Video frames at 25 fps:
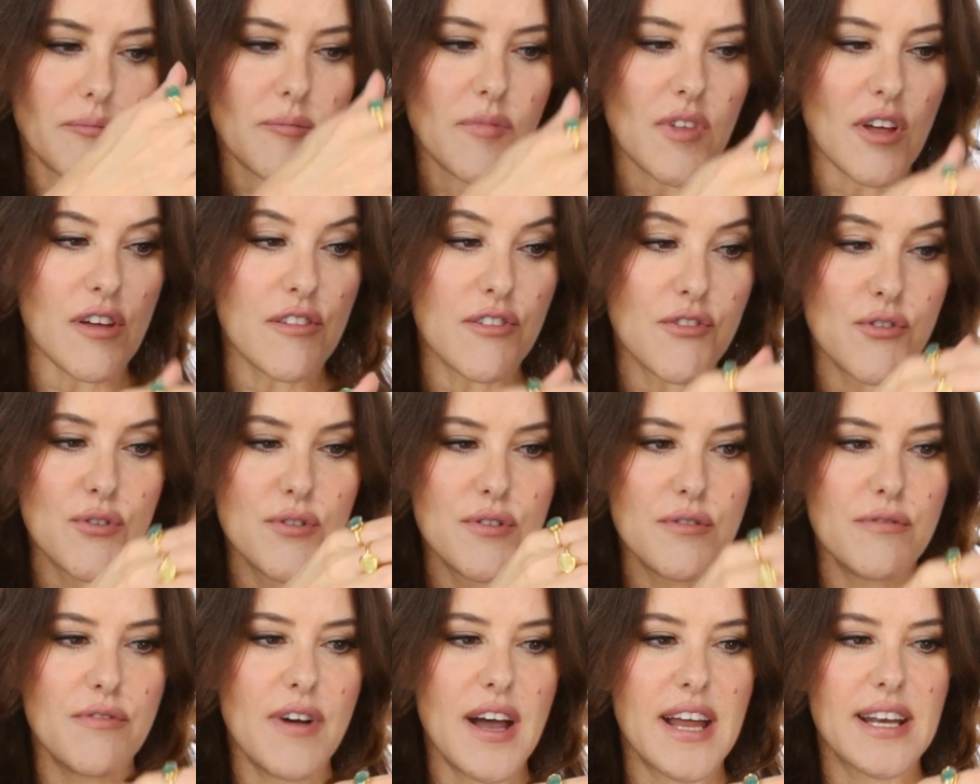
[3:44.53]
through
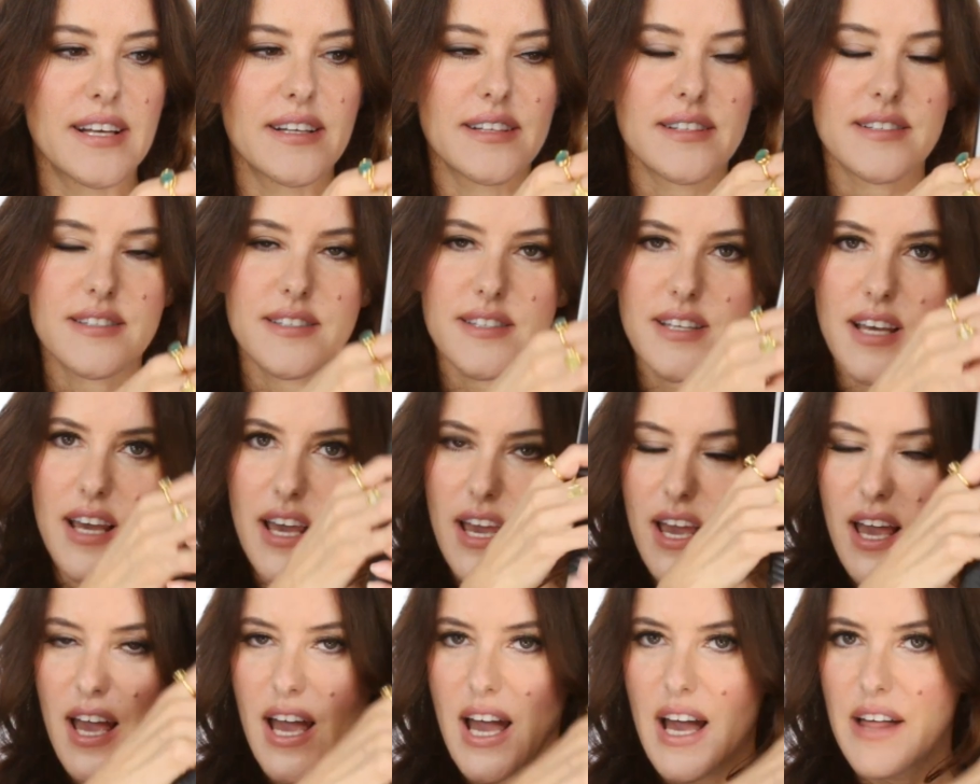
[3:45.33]
the vents,
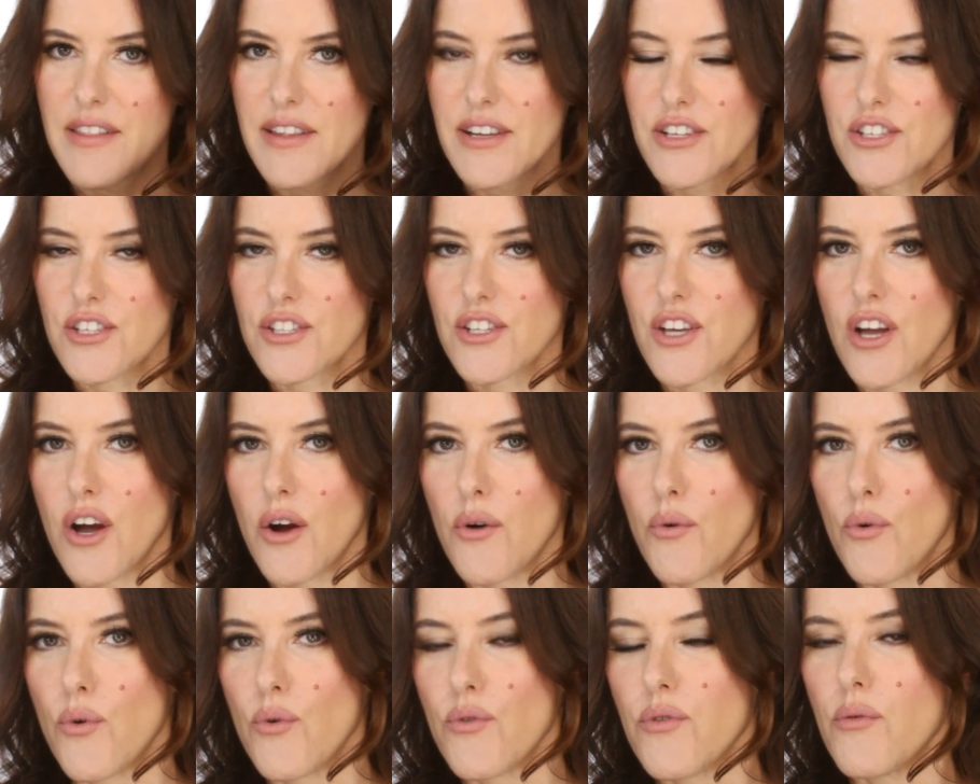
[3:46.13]
and then just
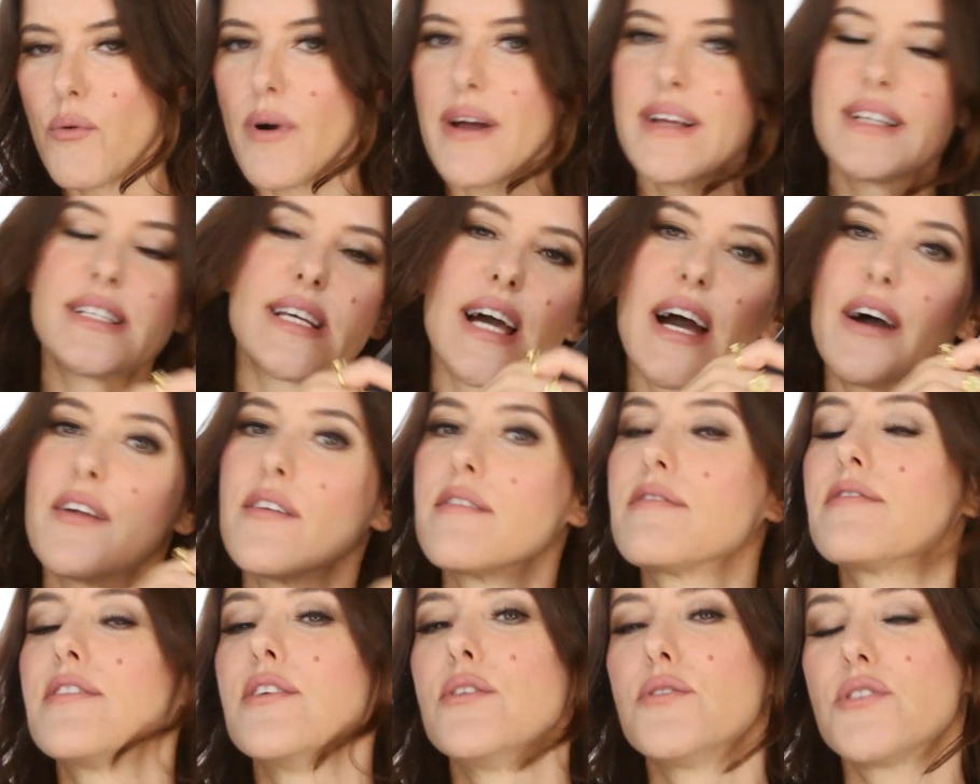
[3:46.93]
go all the way down
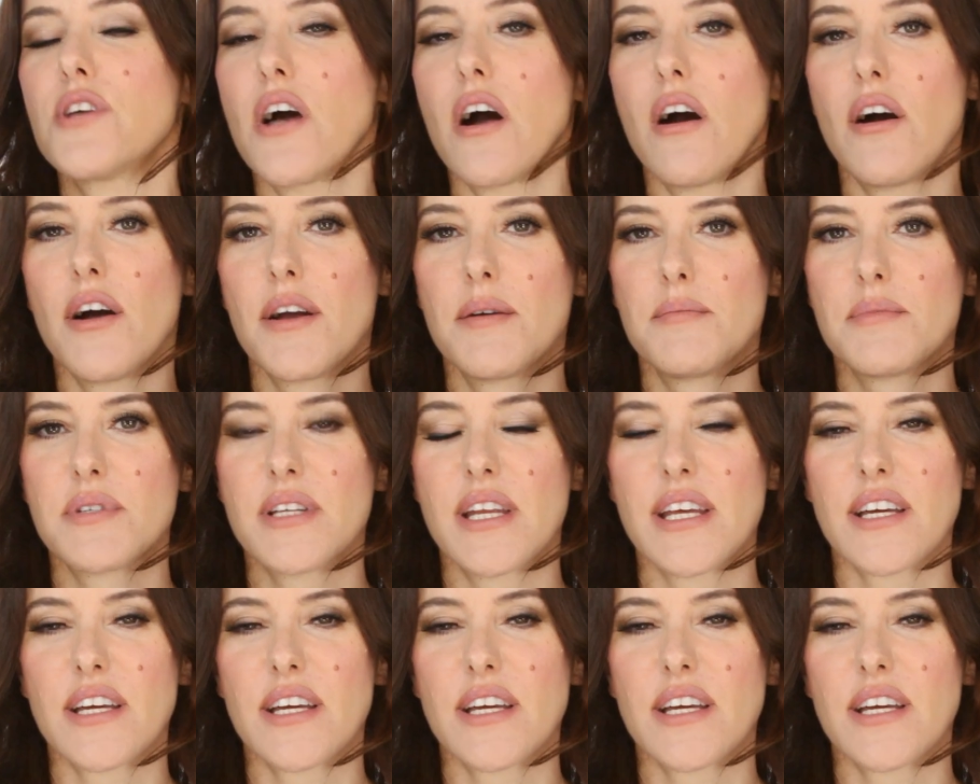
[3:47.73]
a few times.